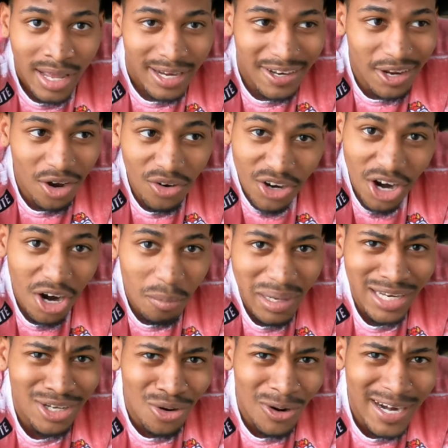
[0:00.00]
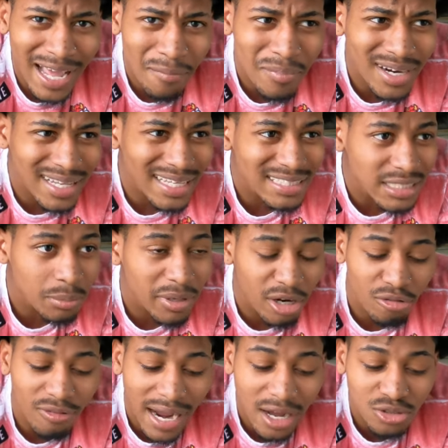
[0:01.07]
Do your girl be doing that, bro? Like she be
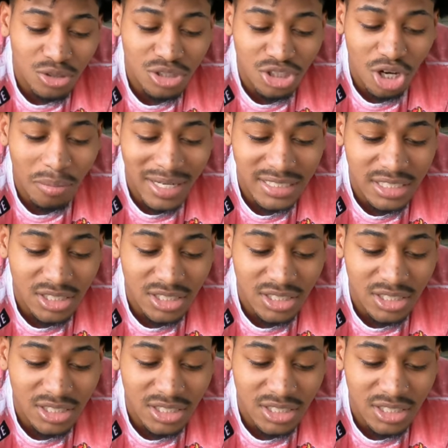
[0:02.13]
around you so much,